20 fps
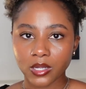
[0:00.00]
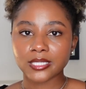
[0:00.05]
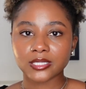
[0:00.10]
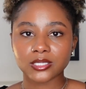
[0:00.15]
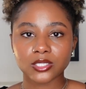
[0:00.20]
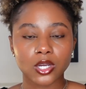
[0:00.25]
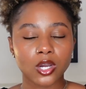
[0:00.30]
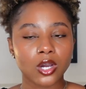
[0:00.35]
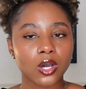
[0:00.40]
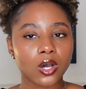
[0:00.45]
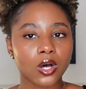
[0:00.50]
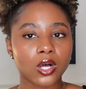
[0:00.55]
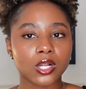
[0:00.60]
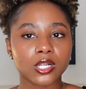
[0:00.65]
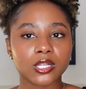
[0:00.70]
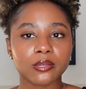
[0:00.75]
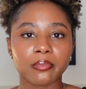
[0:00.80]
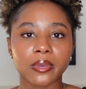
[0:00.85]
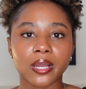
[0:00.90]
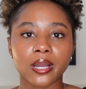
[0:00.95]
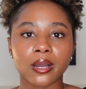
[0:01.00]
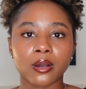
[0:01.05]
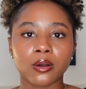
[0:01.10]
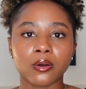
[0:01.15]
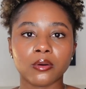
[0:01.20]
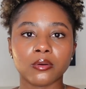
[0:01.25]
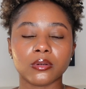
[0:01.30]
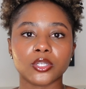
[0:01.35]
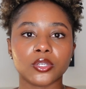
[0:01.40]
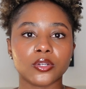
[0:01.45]
It's not all
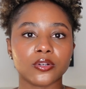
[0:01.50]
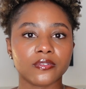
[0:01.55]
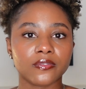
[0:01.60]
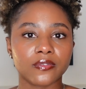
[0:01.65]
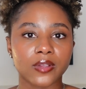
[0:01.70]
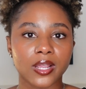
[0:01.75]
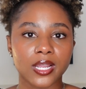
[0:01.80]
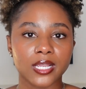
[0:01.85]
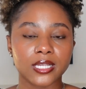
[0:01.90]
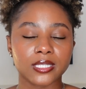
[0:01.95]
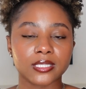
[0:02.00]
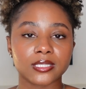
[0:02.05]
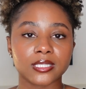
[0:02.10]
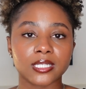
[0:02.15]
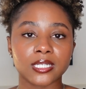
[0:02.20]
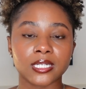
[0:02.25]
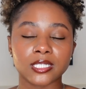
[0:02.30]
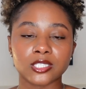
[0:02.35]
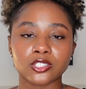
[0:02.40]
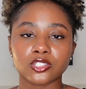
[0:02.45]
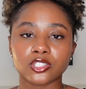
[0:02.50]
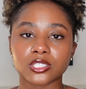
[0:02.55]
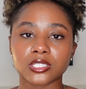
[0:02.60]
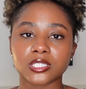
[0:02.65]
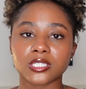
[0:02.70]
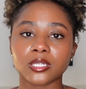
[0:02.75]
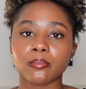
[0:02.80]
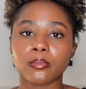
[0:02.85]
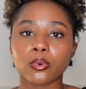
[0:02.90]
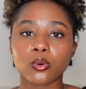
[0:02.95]
about your face. It is
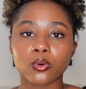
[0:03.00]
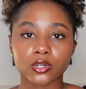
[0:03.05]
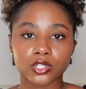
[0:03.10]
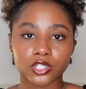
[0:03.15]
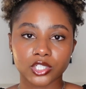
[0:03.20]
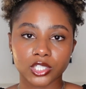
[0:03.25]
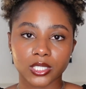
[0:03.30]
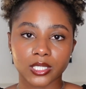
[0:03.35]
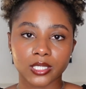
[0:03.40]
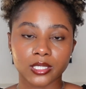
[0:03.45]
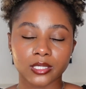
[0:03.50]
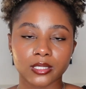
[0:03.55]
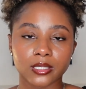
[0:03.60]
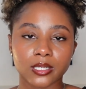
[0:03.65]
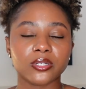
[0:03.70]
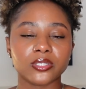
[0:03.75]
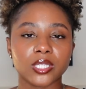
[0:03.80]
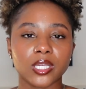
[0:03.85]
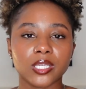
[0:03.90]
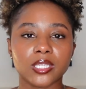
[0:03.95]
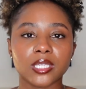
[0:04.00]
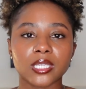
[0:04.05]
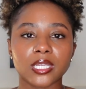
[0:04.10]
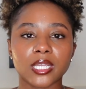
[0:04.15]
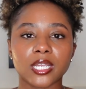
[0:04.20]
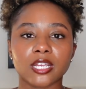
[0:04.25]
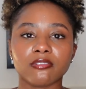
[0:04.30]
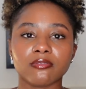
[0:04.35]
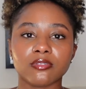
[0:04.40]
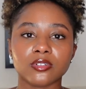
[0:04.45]
just a portion, but taking
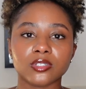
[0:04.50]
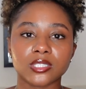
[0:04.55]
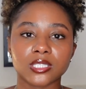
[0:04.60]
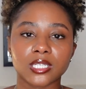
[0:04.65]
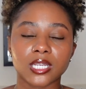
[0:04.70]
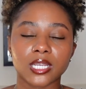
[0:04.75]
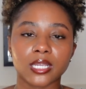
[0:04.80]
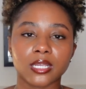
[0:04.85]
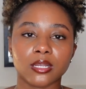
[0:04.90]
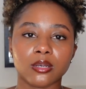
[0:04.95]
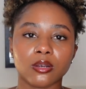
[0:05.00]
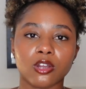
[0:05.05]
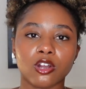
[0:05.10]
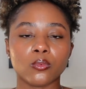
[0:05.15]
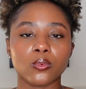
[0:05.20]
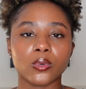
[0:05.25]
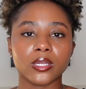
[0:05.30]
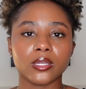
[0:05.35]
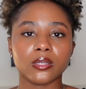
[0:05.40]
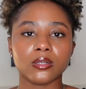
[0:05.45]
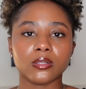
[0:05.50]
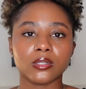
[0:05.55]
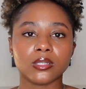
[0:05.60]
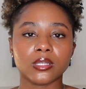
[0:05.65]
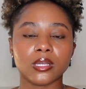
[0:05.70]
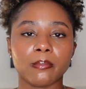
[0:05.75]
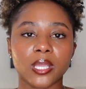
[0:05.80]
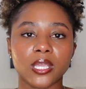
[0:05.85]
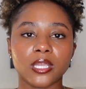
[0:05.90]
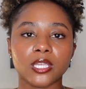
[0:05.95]
care of your skin will
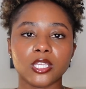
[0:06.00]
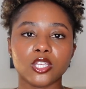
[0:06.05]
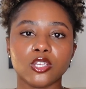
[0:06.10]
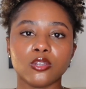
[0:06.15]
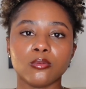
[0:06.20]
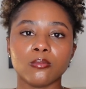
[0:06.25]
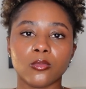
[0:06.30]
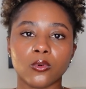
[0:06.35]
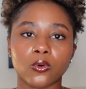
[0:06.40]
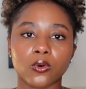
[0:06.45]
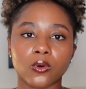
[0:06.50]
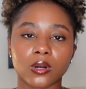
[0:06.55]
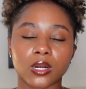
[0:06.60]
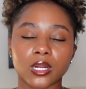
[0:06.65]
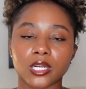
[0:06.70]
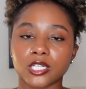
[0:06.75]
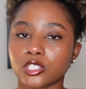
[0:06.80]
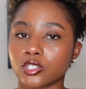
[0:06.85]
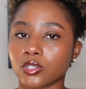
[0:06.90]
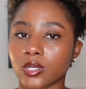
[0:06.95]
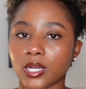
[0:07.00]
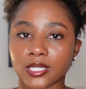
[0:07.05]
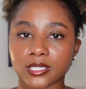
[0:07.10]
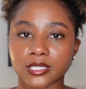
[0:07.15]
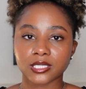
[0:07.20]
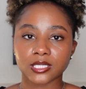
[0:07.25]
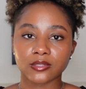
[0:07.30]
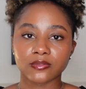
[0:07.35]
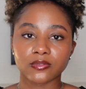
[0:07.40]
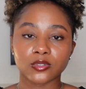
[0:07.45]
make you more
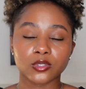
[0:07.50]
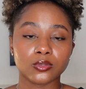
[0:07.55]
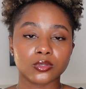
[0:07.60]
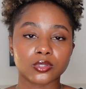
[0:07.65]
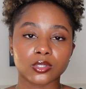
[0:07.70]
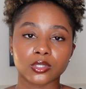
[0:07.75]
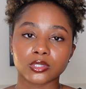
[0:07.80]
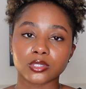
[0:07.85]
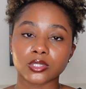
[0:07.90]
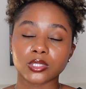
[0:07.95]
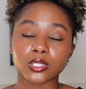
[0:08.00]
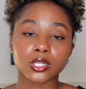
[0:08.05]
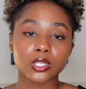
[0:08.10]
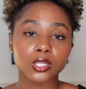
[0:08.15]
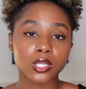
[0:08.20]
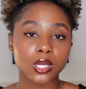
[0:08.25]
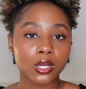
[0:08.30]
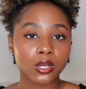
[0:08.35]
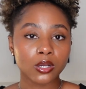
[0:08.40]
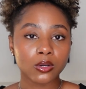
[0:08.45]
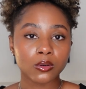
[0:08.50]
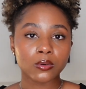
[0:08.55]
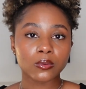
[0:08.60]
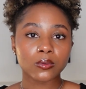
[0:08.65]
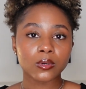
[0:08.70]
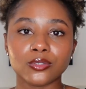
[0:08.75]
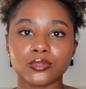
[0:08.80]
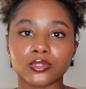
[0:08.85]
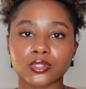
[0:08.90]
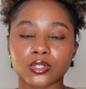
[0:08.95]
attractive. You start to glow.
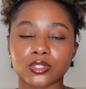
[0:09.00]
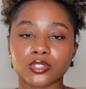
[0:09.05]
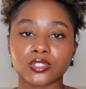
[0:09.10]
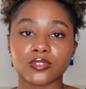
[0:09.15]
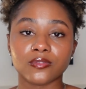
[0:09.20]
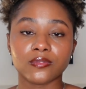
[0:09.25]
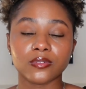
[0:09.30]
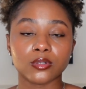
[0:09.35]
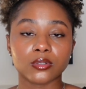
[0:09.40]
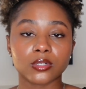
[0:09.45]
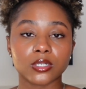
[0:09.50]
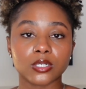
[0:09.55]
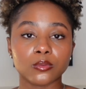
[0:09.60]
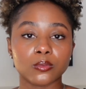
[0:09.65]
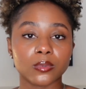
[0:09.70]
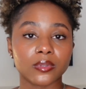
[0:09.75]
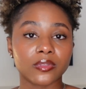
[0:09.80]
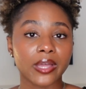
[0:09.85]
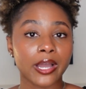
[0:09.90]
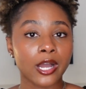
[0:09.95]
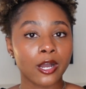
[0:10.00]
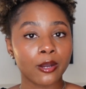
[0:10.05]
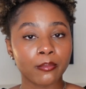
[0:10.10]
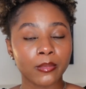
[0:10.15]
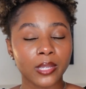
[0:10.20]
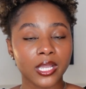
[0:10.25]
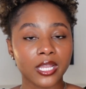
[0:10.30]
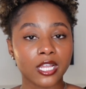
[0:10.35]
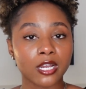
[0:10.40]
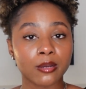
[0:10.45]
You start to feel good without
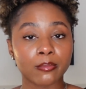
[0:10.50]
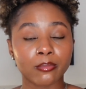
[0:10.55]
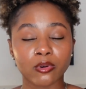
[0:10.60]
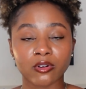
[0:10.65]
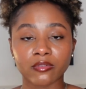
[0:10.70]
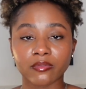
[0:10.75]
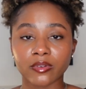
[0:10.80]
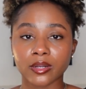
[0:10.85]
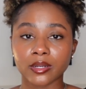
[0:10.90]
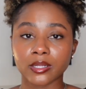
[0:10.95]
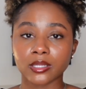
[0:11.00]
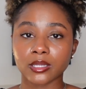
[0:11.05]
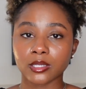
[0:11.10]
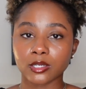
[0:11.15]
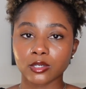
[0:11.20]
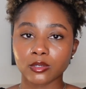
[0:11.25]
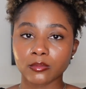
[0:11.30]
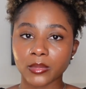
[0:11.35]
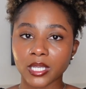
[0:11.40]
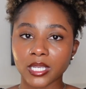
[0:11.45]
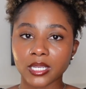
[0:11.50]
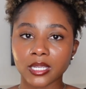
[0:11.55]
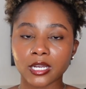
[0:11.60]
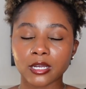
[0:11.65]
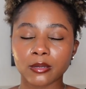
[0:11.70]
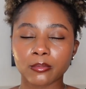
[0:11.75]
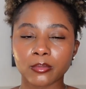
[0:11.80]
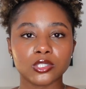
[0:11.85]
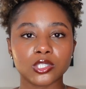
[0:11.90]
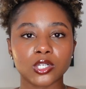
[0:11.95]
makeup or very little no
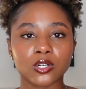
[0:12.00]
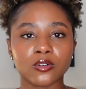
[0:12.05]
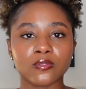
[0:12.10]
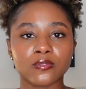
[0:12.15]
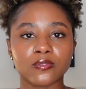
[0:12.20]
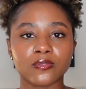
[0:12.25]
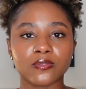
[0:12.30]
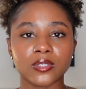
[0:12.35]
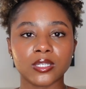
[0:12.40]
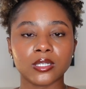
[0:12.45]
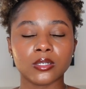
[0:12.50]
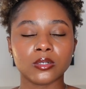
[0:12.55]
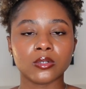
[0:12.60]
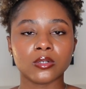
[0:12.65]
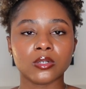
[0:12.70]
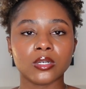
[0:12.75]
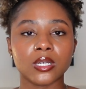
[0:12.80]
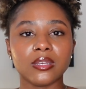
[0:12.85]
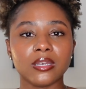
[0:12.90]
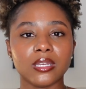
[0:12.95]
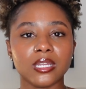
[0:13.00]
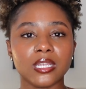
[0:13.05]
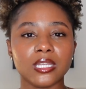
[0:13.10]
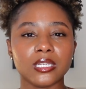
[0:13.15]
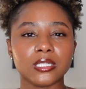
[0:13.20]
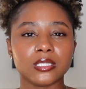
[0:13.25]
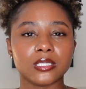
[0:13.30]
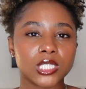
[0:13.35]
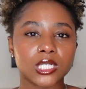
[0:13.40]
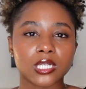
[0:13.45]
makeup. You don't feel the
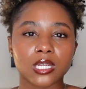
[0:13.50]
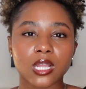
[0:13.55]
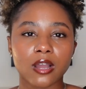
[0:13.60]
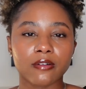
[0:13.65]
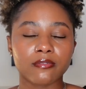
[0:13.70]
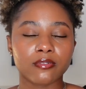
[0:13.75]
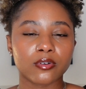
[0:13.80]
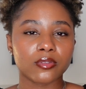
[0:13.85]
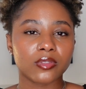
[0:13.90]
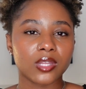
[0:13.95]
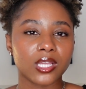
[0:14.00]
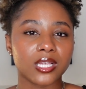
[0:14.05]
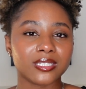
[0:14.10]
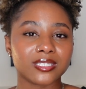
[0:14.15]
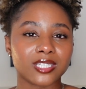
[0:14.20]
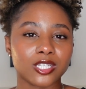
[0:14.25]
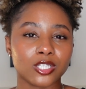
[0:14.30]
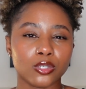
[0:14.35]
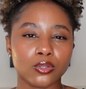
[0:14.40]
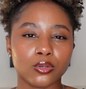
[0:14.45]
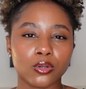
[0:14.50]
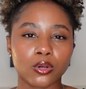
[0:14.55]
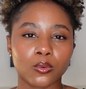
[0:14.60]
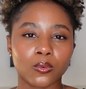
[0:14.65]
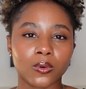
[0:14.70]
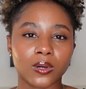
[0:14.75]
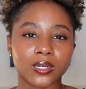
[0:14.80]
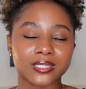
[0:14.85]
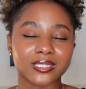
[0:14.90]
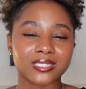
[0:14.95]
need to cover things that you don't
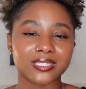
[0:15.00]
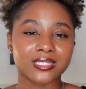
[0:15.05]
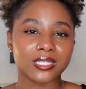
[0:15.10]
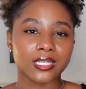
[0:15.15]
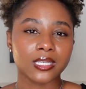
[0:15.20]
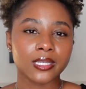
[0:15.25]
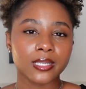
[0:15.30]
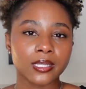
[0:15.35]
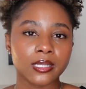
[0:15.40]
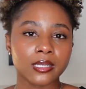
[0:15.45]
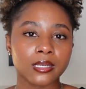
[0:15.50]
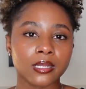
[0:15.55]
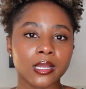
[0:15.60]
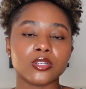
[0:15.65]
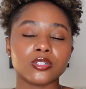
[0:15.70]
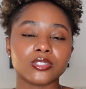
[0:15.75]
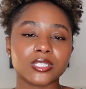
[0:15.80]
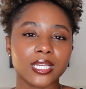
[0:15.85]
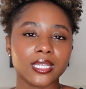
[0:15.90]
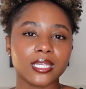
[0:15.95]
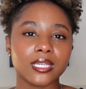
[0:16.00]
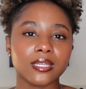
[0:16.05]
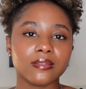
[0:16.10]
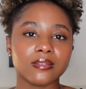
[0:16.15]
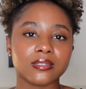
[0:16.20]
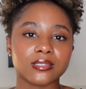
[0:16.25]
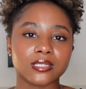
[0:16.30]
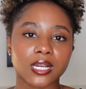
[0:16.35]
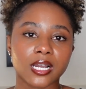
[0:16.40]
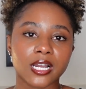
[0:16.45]
want seen. You're taking
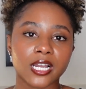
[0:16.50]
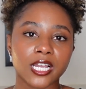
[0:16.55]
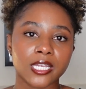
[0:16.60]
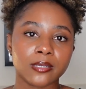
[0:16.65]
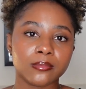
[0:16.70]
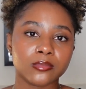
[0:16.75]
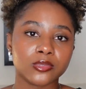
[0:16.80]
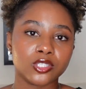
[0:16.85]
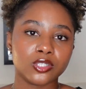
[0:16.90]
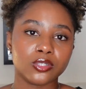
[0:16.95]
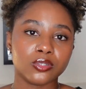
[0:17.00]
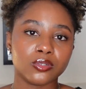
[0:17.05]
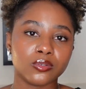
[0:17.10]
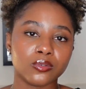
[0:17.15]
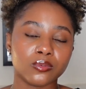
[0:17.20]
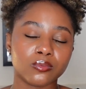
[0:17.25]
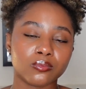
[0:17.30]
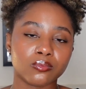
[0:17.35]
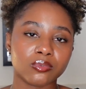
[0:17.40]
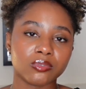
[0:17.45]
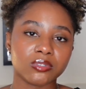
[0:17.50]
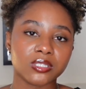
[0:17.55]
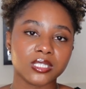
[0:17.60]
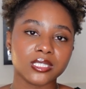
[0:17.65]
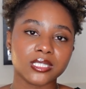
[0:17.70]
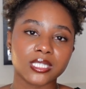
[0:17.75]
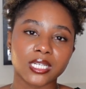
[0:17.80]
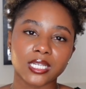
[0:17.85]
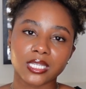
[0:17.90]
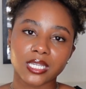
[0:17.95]
the time to really
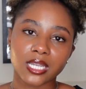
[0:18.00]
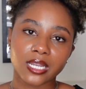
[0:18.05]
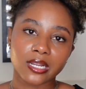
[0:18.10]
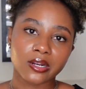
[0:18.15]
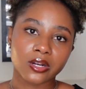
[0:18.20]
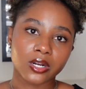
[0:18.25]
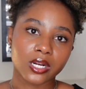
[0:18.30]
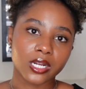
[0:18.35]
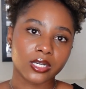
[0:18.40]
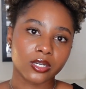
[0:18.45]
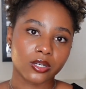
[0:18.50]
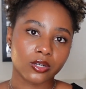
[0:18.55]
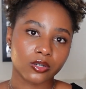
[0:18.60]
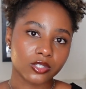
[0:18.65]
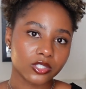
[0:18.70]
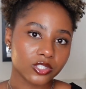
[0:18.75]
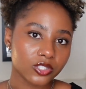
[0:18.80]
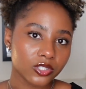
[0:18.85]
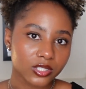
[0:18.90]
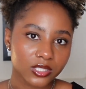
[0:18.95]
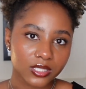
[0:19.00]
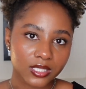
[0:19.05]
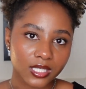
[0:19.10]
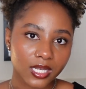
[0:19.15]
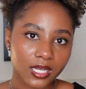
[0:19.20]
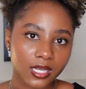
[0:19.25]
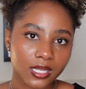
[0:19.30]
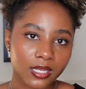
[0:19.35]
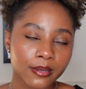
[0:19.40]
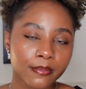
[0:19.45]
take care and nourish your
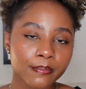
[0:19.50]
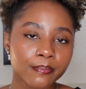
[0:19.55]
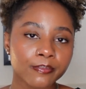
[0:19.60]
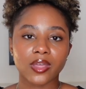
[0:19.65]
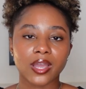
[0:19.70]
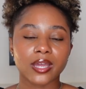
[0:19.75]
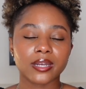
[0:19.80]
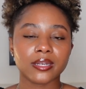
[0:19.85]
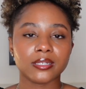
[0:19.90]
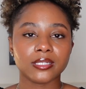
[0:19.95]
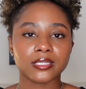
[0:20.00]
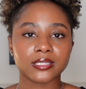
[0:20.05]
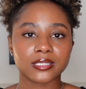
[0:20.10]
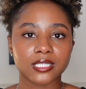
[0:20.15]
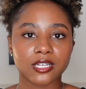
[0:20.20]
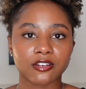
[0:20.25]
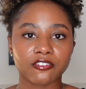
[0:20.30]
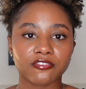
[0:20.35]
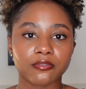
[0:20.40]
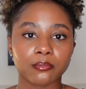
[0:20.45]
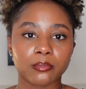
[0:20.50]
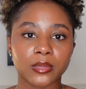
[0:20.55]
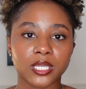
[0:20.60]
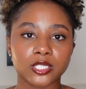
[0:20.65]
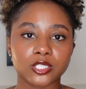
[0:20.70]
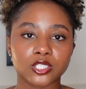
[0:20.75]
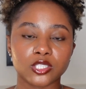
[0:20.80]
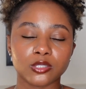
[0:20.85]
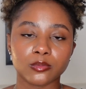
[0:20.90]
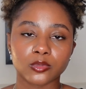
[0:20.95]
skin. That in itself
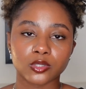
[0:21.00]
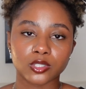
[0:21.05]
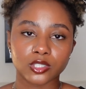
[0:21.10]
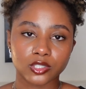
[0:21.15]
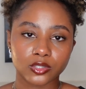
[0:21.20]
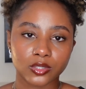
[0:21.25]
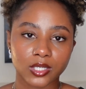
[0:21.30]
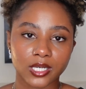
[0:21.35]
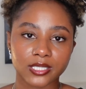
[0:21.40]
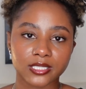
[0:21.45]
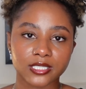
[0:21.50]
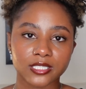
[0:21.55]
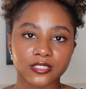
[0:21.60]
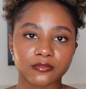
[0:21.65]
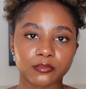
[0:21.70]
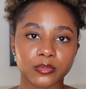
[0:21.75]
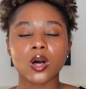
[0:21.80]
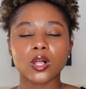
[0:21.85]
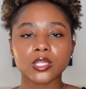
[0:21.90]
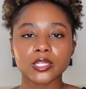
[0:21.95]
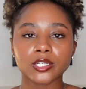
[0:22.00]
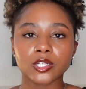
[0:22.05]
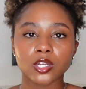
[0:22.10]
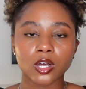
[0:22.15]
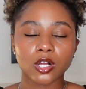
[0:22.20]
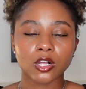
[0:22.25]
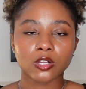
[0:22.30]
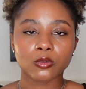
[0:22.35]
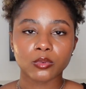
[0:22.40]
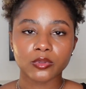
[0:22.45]
makes you more attractive. All in
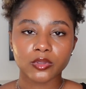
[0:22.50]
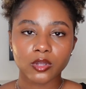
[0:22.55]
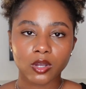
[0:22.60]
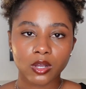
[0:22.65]
all, with